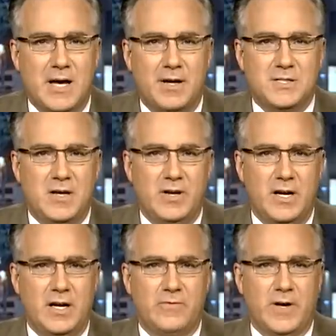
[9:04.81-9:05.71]
has even
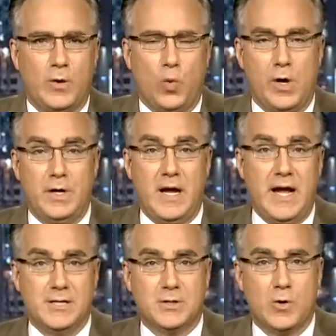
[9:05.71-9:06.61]
identified one
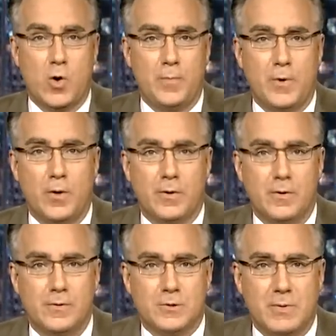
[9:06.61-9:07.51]
S Corp owner
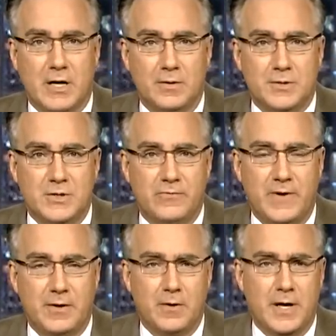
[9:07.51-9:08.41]
whose reclusive
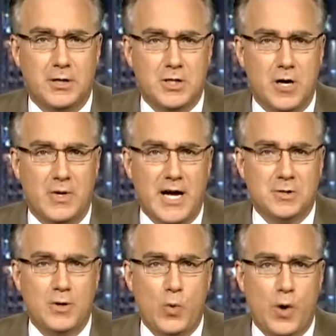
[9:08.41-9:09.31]
founder and chairman
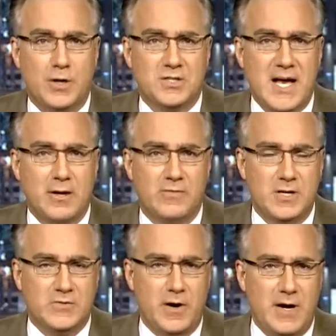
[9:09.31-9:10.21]
actually works out of
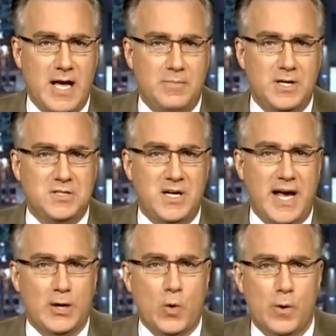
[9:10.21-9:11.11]
these very NBC
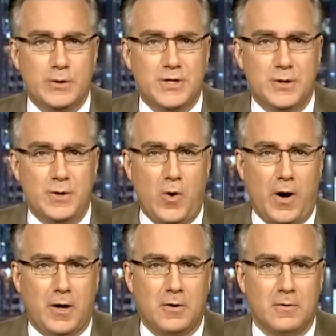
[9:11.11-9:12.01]
headquarters in New
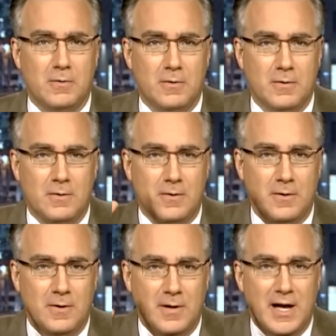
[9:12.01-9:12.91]
York.
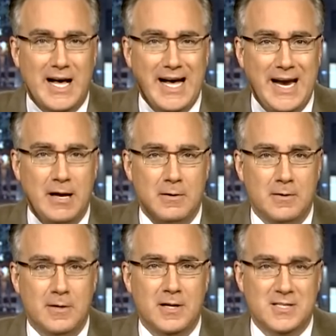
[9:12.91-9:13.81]
Hi.
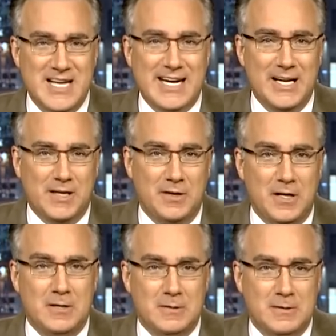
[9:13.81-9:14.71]

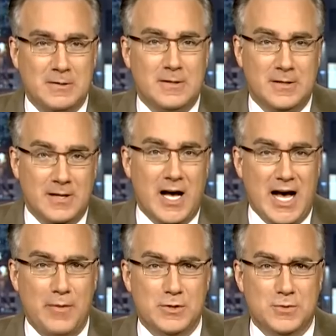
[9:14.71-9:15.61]
Technically,
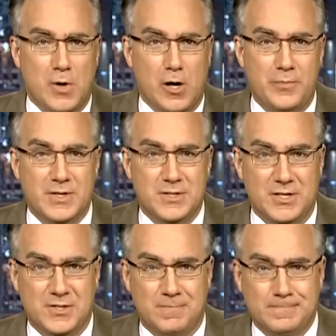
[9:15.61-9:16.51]
I'm a small
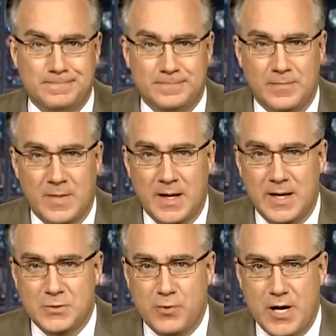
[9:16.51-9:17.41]
business.
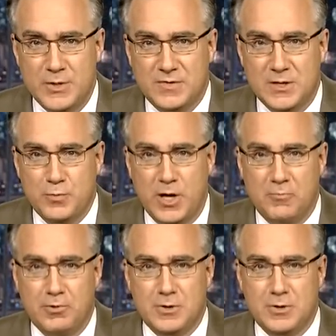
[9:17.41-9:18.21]
As promised, let's bring in Pulitzer